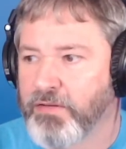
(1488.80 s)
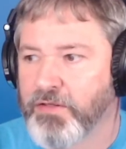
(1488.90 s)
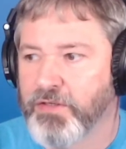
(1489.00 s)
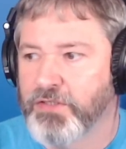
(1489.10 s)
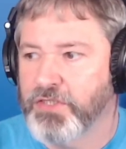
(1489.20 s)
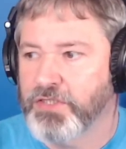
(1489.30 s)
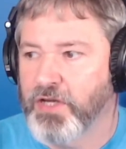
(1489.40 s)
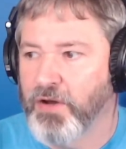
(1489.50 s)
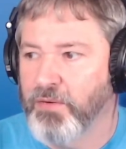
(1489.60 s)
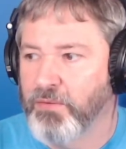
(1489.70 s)
can just
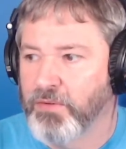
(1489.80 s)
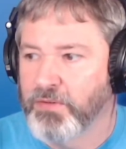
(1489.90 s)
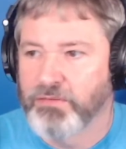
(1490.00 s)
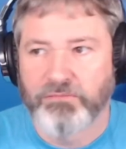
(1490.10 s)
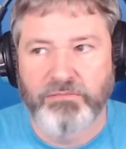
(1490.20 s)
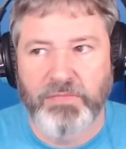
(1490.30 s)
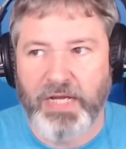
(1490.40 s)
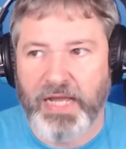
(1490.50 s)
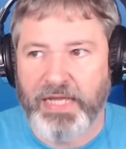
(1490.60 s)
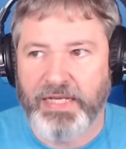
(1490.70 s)
go
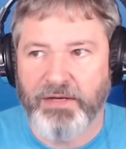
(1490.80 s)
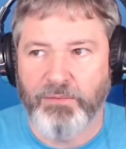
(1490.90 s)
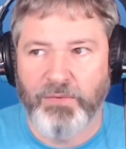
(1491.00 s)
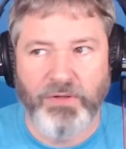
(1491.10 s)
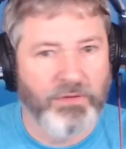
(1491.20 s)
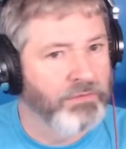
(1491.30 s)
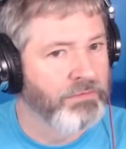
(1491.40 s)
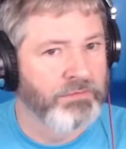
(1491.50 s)
and it will